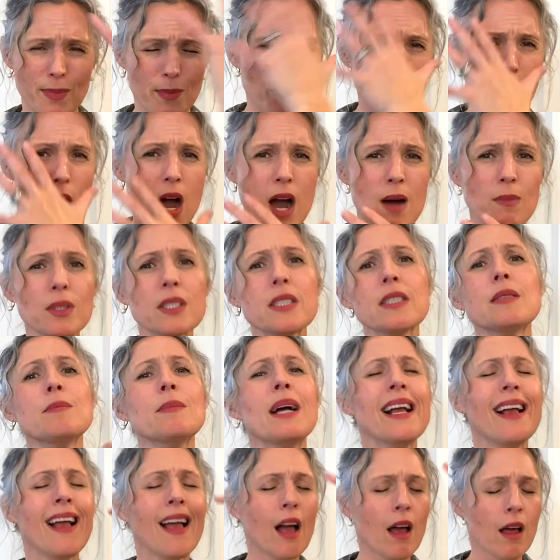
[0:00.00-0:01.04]
problem,
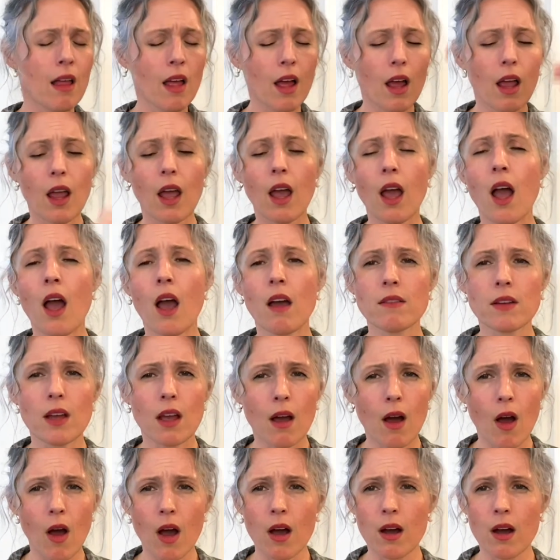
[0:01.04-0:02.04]
like